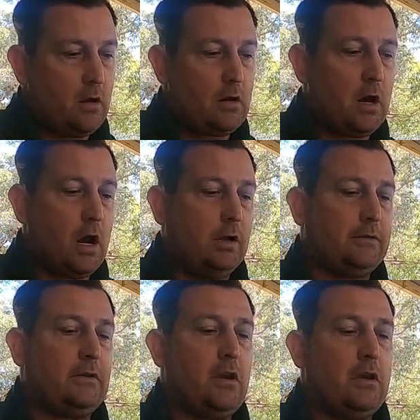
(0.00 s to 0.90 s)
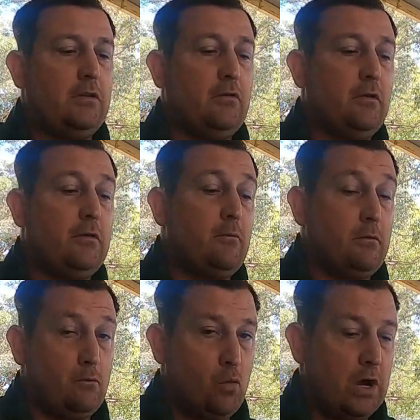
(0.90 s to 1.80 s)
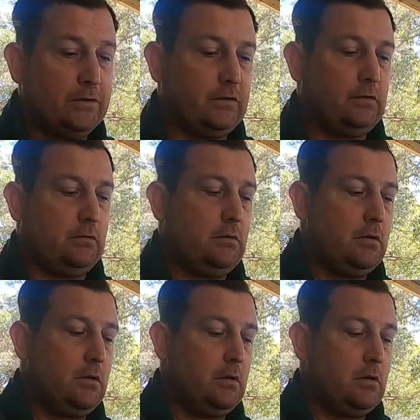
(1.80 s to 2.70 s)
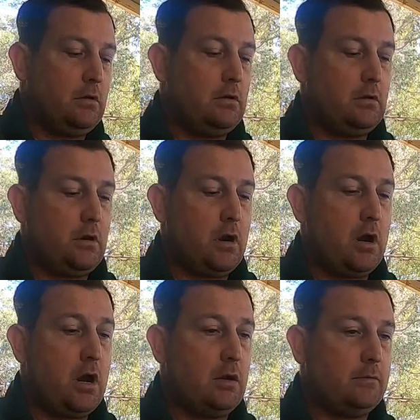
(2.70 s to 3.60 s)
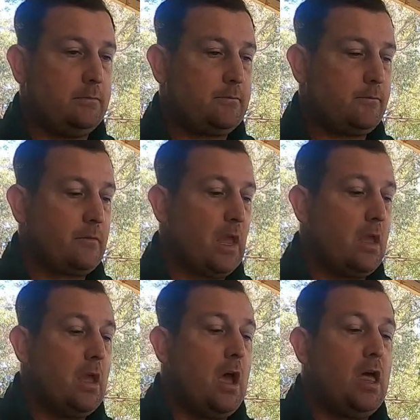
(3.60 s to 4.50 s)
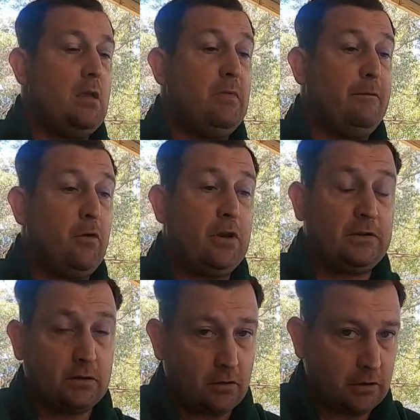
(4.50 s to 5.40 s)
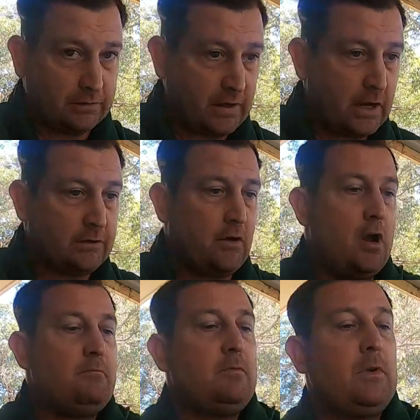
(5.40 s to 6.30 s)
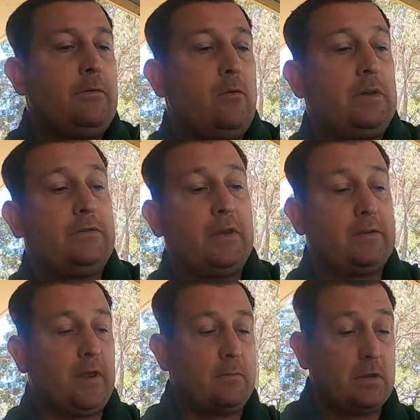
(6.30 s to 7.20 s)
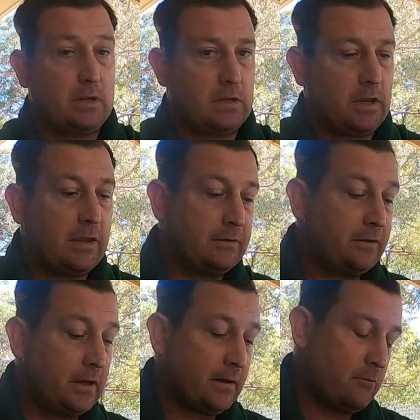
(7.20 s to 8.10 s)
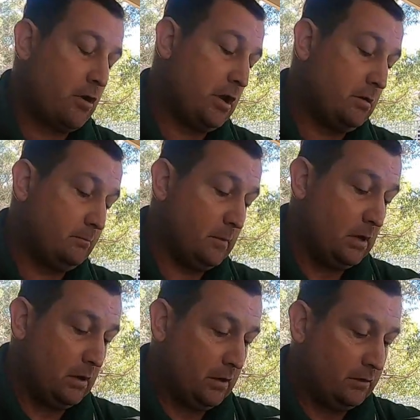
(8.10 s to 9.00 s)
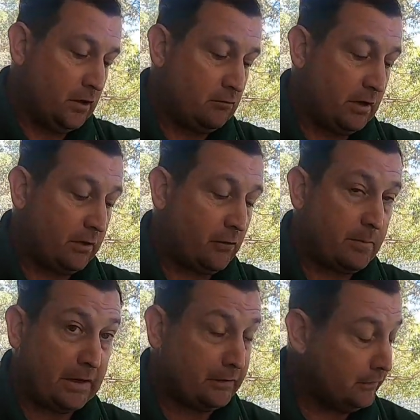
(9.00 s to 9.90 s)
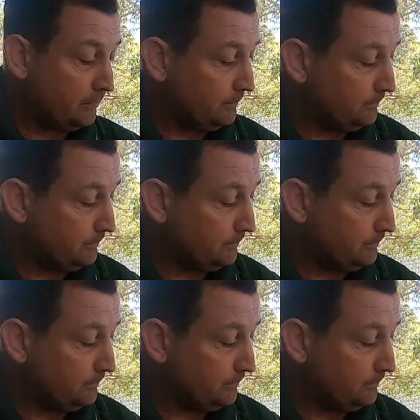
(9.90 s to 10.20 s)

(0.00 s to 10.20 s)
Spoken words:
Alright, so you do it once. Alright. And then before you do it the second time, before we sticky tape it, get your sticky tape ready. So you'll need 3 pieces.